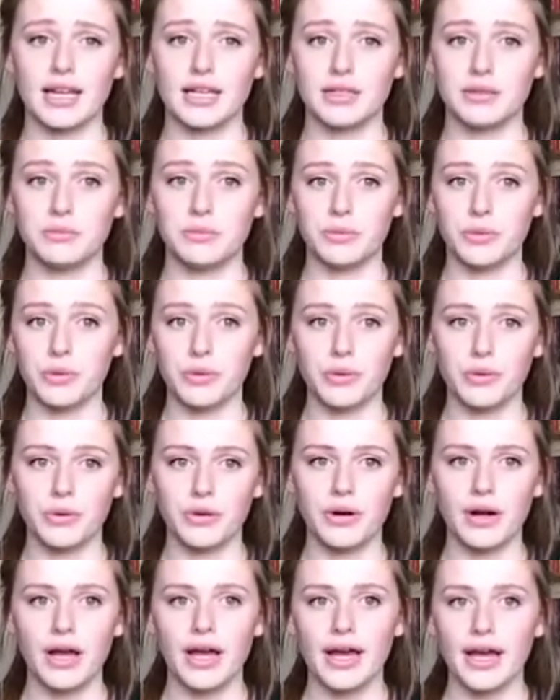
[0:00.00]
and
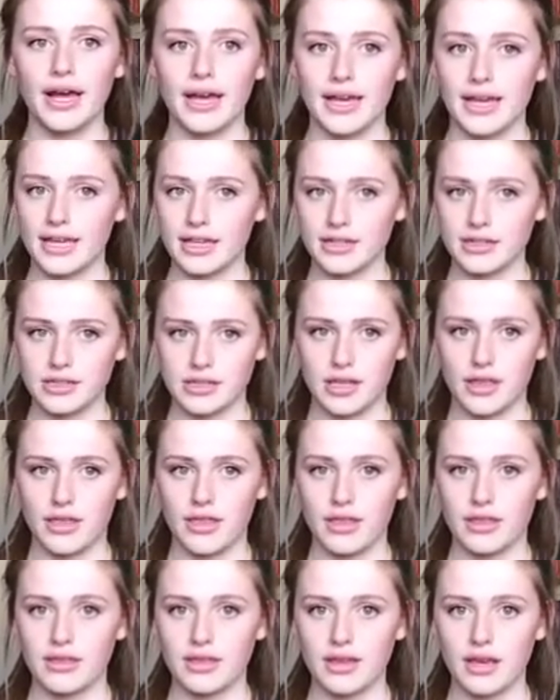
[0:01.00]
more
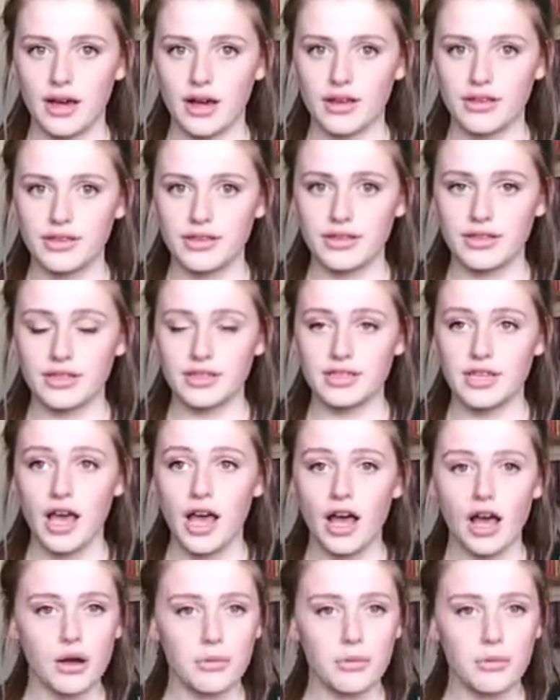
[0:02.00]
innocent than the others.